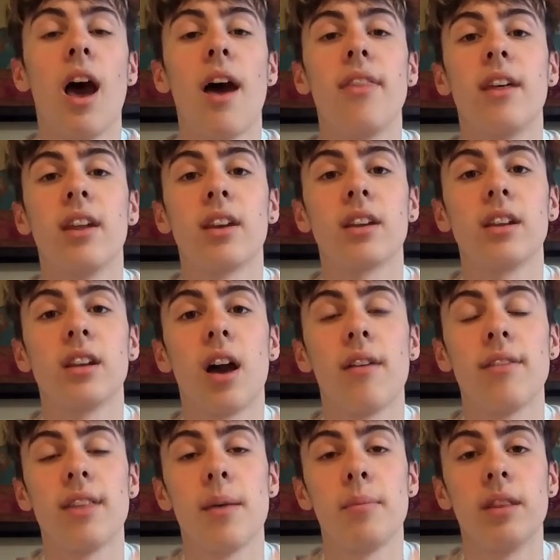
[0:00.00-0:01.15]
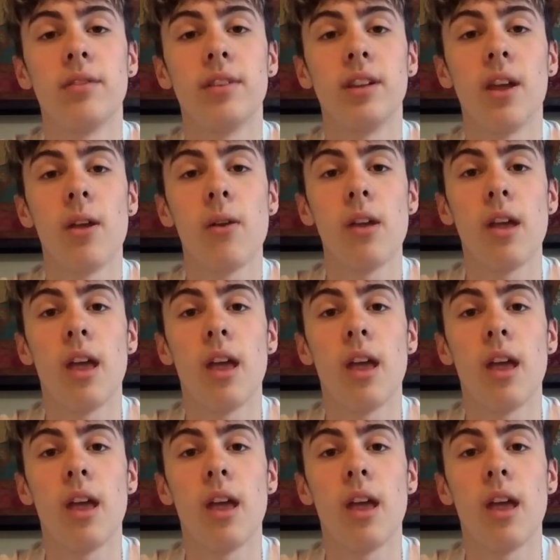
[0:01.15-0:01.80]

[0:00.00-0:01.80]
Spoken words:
and then I can cover them in the video.